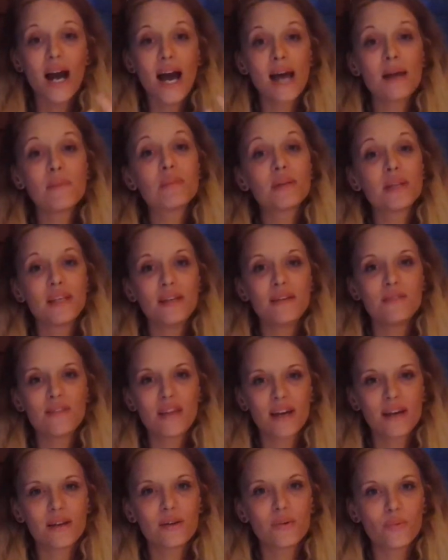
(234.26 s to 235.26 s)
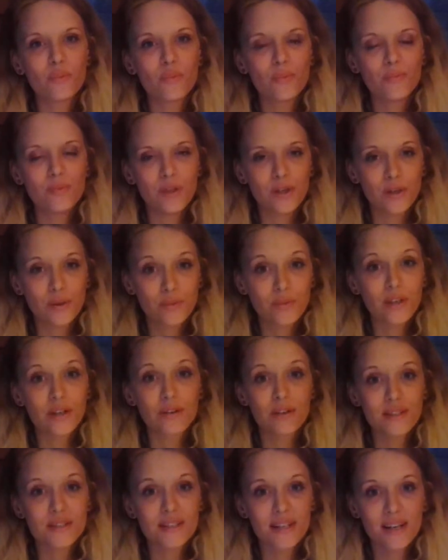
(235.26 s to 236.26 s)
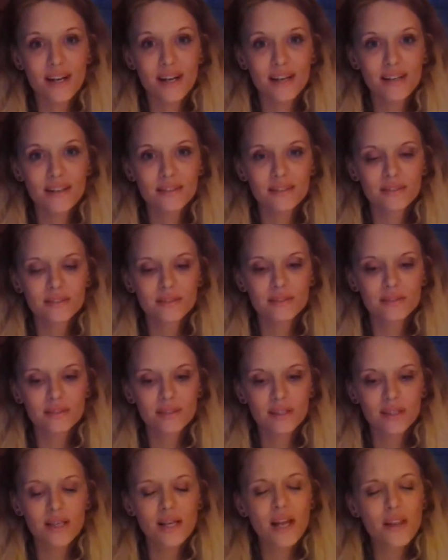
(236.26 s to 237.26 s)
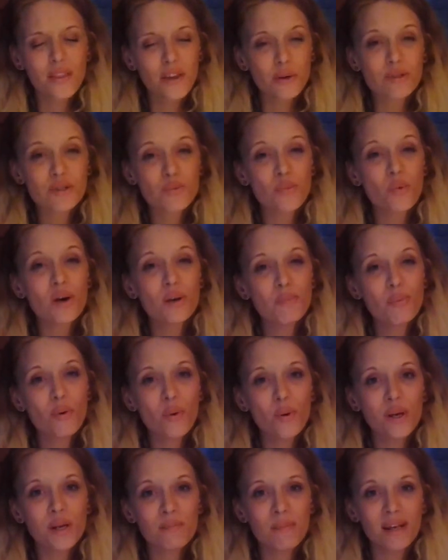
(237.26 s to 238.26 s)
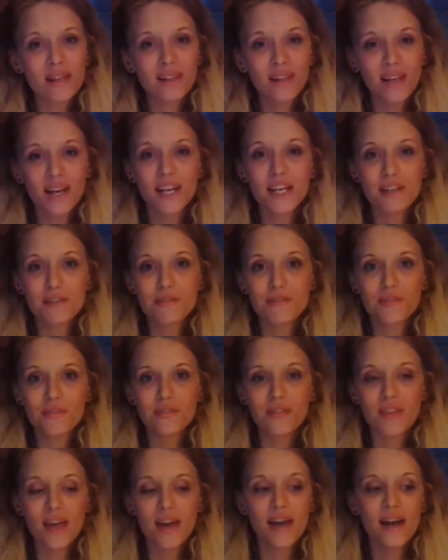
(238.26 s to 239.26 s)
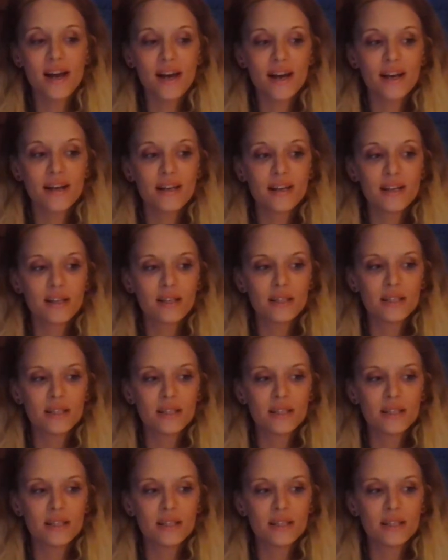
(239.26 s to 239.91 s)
I believe that, there is a God. There was one point in my life that,